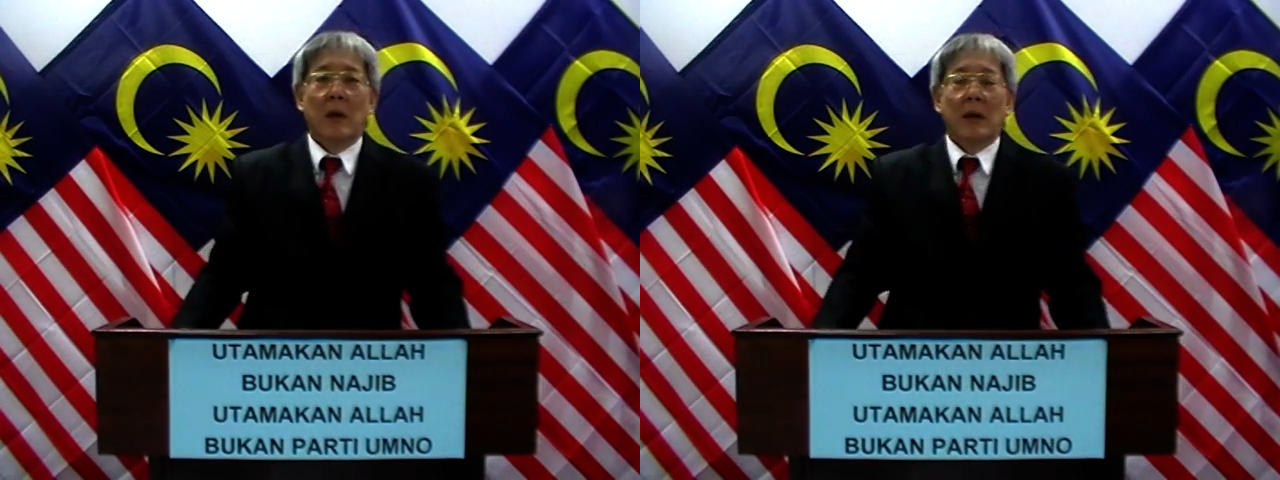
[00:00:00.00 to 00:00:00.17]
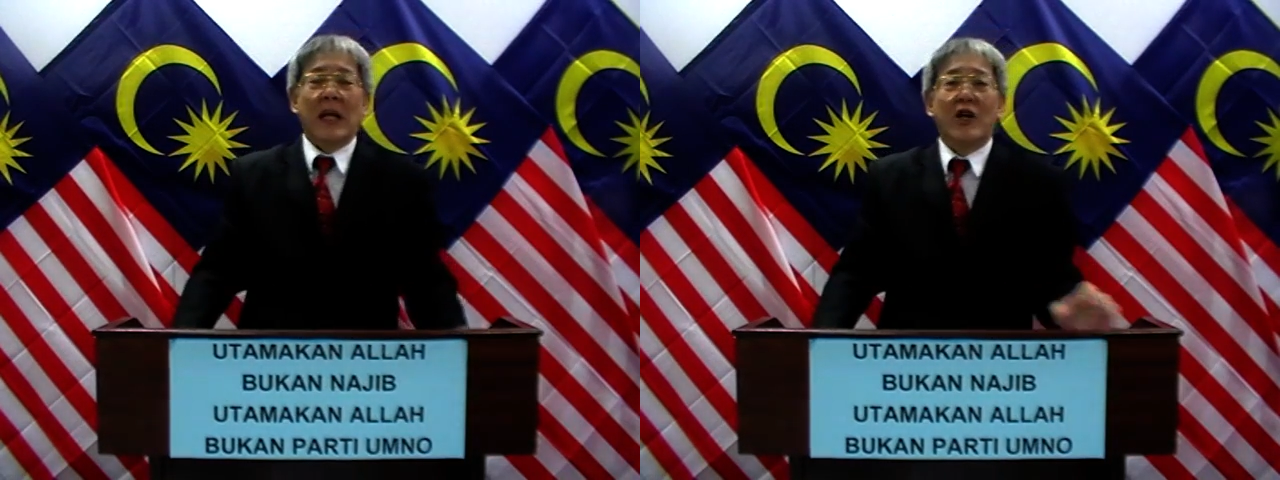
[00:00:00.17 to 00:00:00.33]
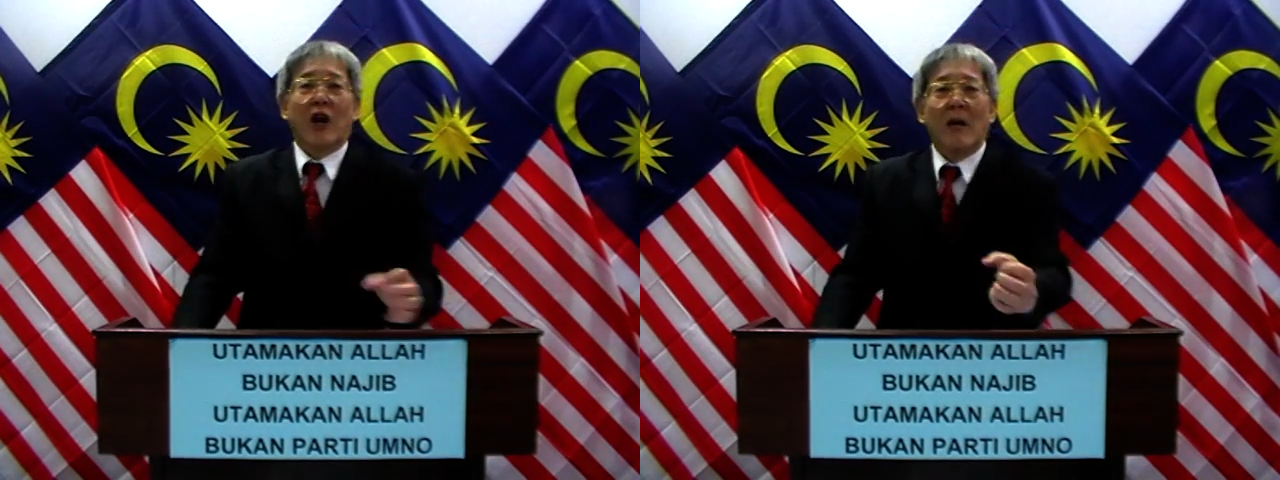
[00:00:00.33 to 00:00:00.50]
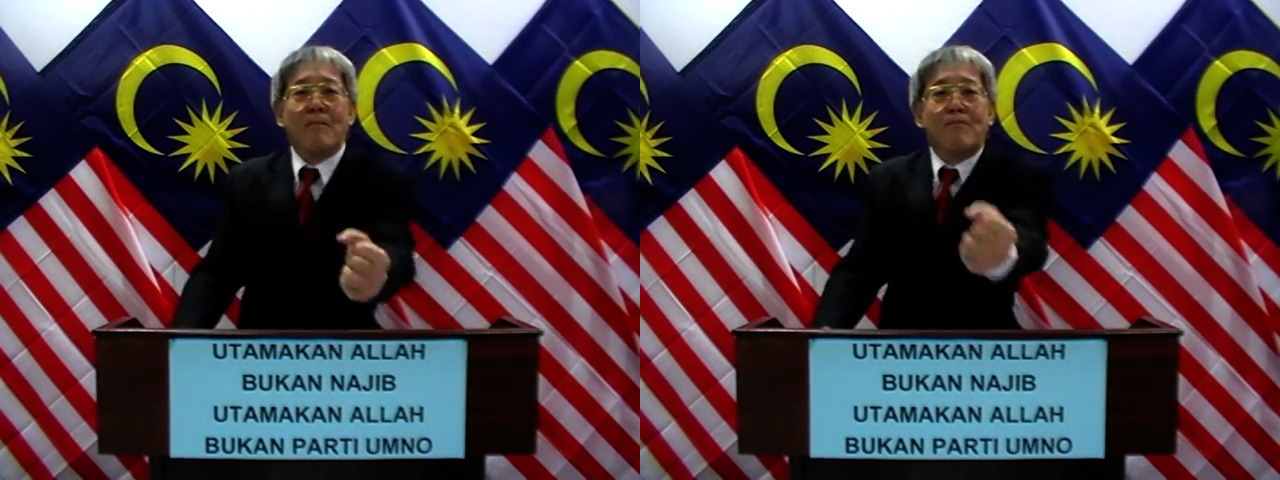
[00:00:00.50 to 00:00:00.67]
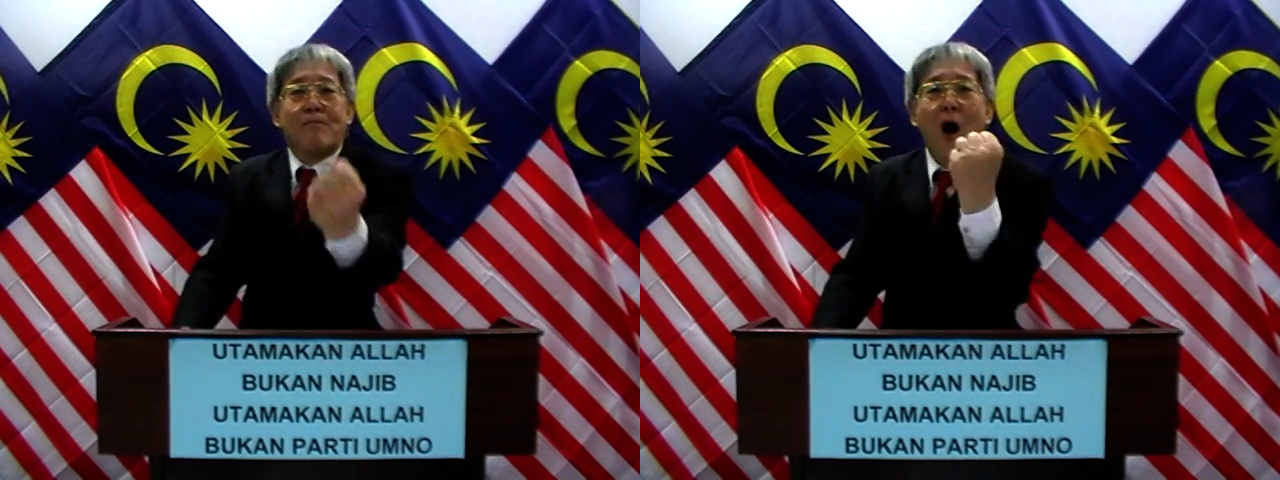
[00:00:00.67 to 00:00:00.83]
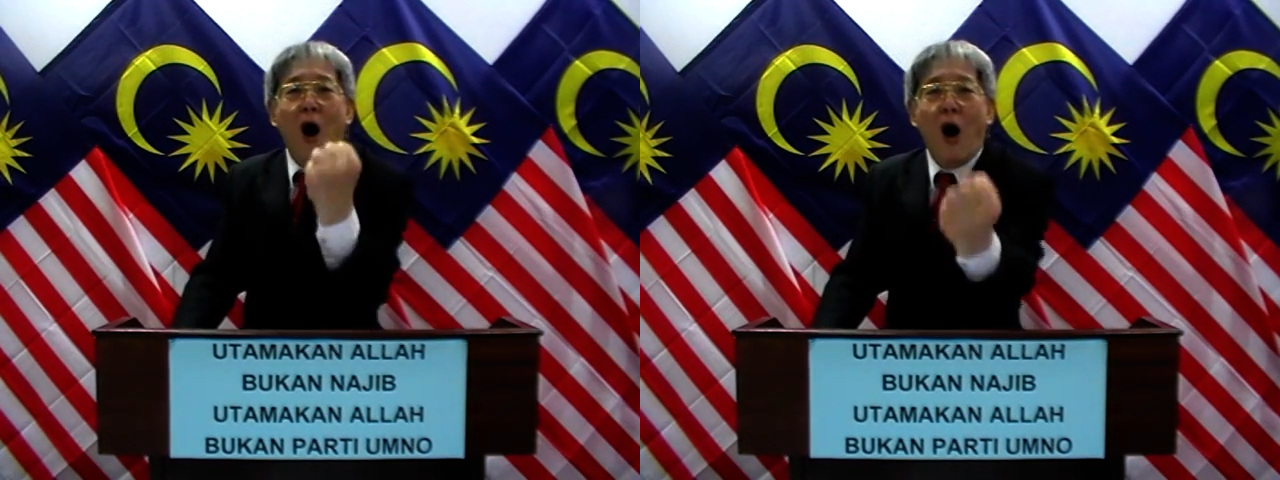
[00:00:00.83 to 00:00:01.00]
that you got the
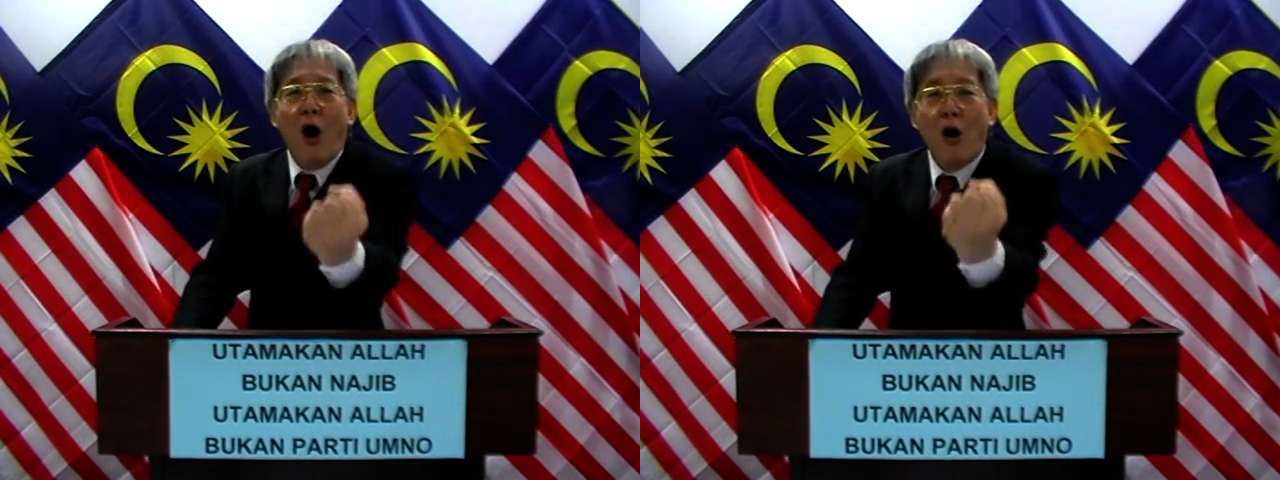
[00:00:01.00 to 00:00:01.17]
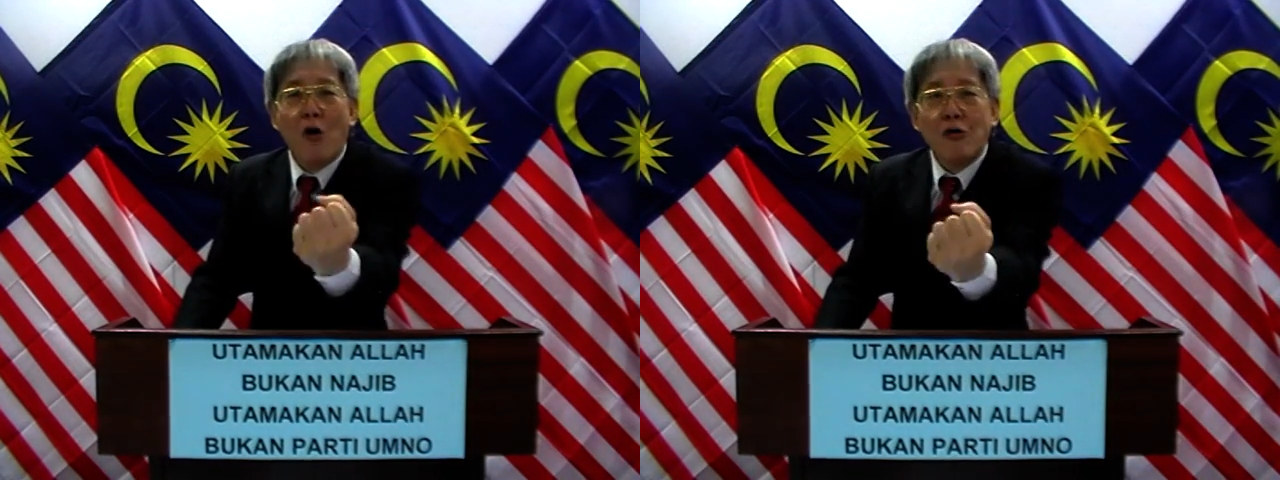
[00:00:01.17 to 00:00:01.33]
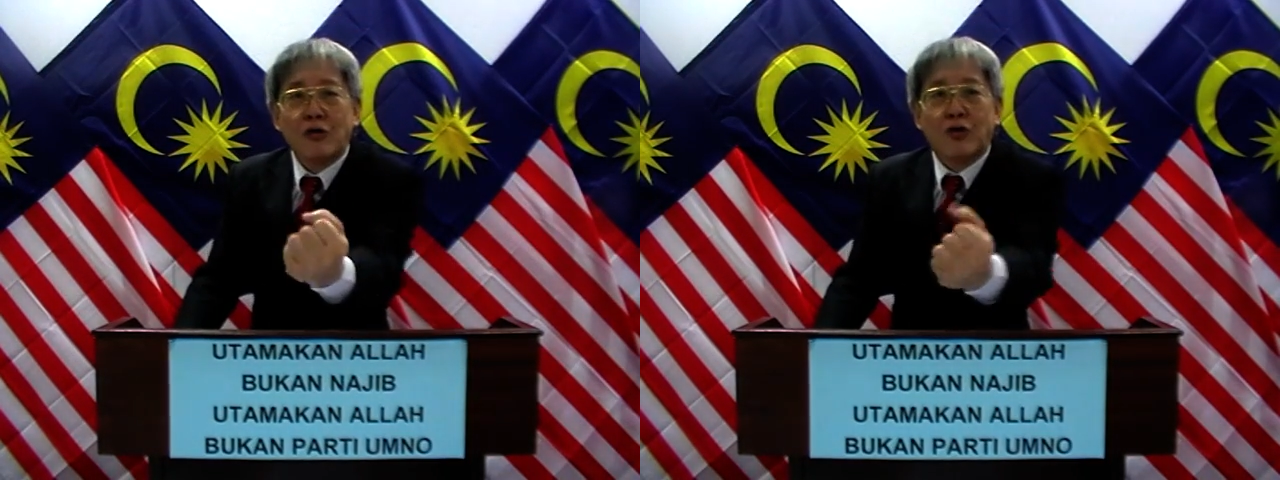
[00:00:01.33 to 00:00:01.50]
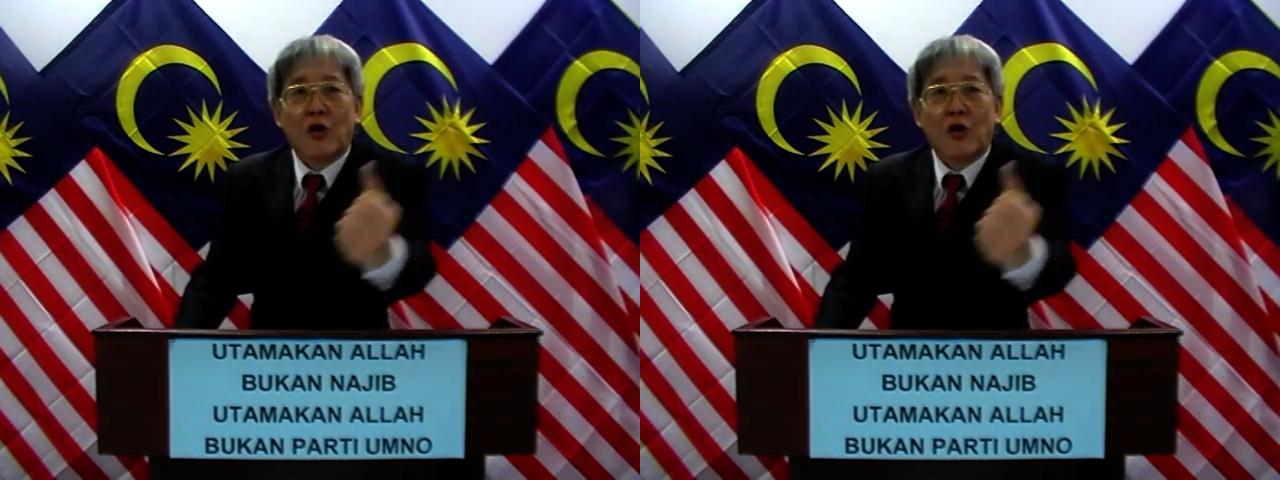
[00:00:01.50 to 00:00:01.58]
balls